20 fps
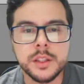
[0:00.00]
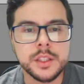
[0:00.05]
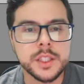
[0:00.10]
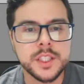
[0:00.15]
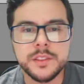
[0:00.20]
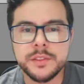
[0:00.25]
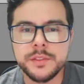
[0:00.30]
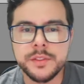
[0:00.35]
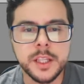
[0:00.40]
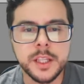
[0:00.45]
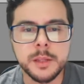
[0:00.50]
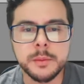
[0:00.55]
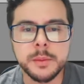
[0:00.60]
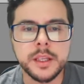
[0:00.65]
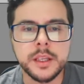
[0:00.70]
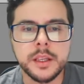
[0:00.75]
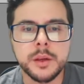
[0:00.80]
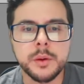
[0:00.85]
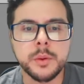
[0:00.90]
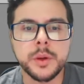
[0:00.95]
not
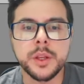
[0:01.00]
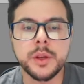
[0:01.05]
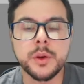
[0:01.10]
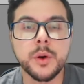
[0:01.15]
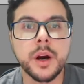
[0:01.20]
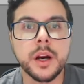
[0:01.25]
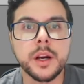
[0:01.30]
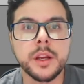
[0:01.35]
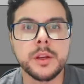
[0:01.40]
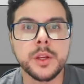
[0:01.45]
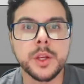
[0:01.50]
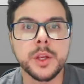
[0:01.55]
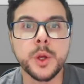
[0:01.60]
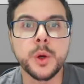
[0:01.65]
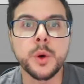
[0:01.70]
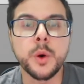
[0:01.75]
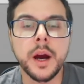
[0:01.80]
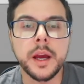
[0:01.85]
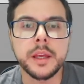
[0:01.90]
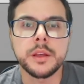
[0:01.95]
Filmic, when you are in
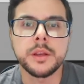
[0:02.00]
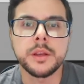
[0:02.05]
UI